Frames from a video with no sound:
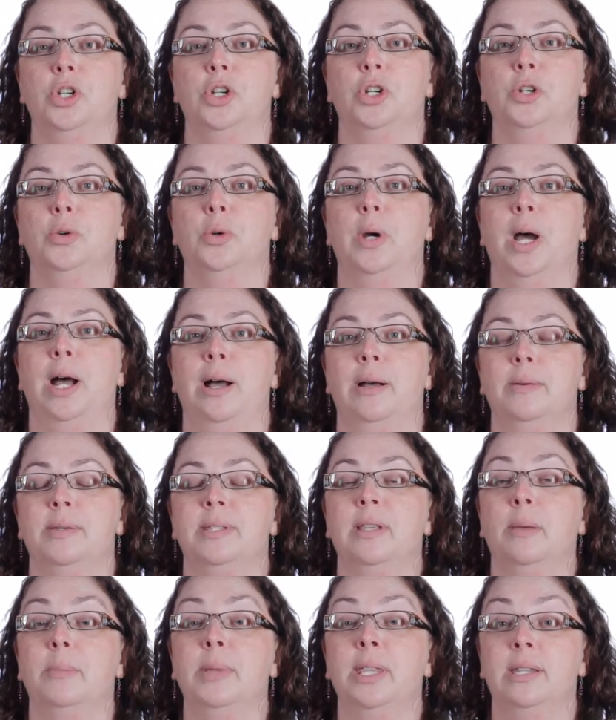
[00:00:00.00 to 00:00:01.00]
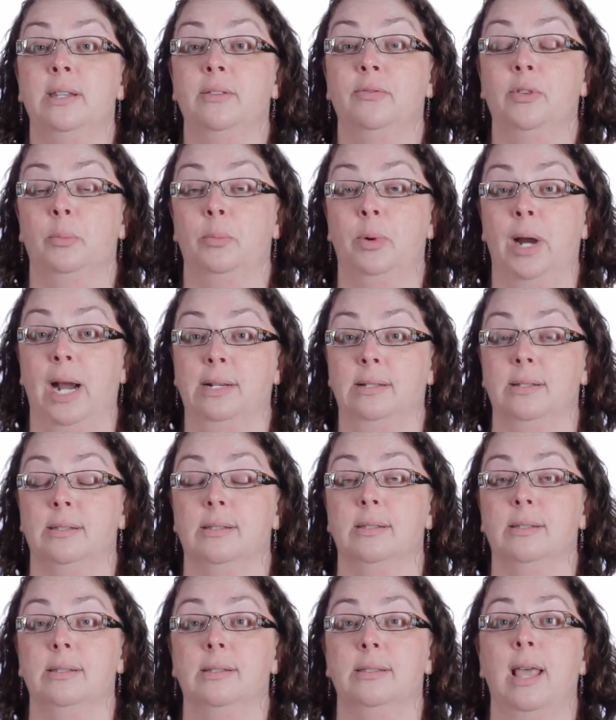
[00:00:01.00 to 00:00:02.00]
you uh, some of the different
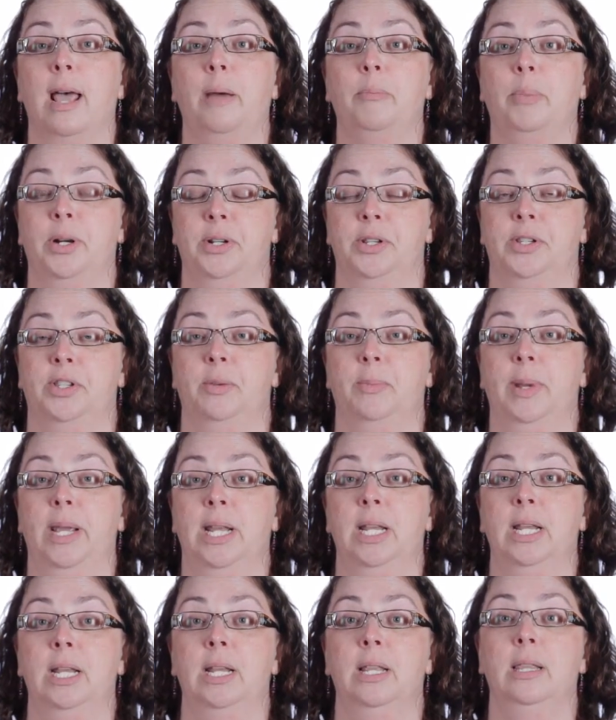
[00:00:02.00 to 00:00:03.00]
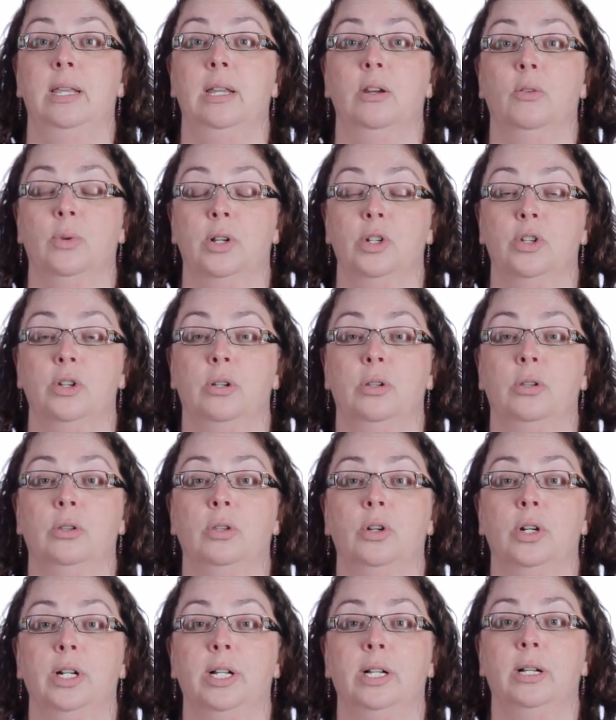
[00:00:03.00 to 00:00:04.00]
practices that participated in the original
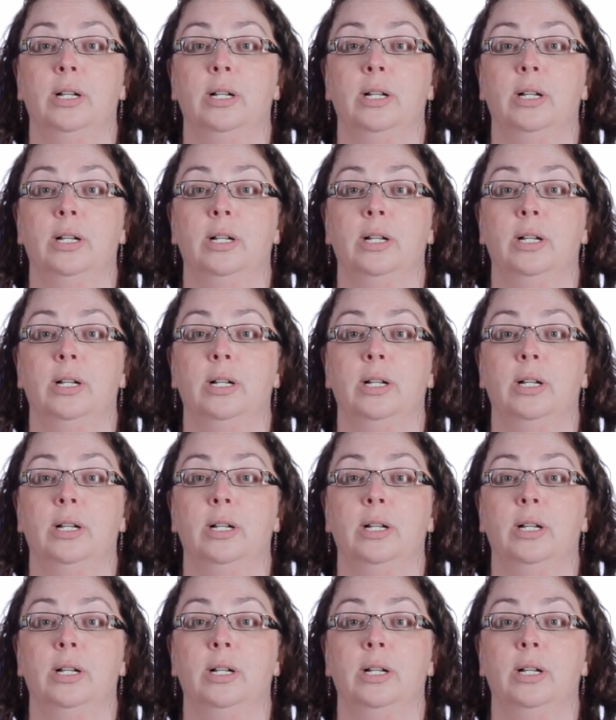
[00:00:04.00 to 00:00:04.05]
Learning